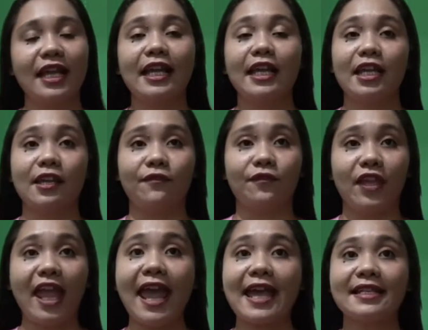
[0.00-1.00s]
If
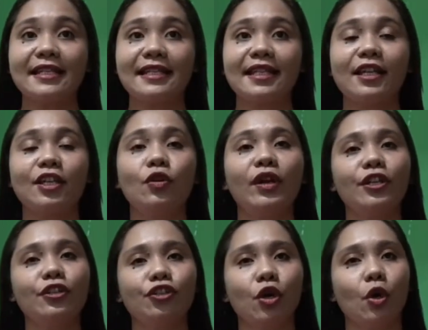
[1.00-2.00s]
yes, you can
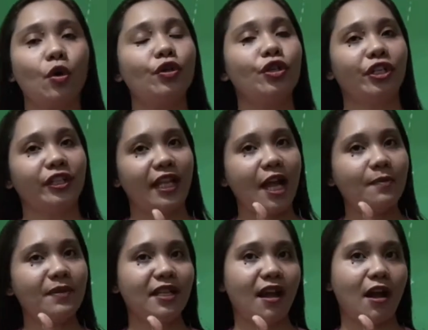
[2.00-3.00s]
show your
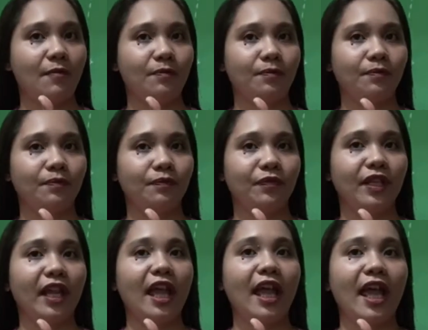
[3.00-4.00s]
thumbs up
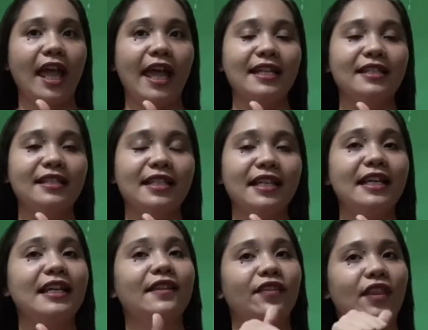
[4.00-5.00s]
and
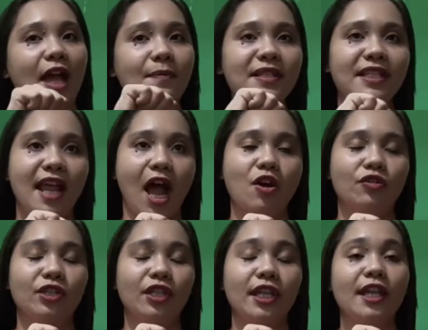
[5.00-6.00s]
thumbs down
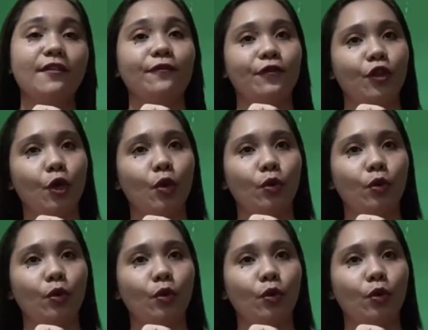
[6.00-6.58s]
if no.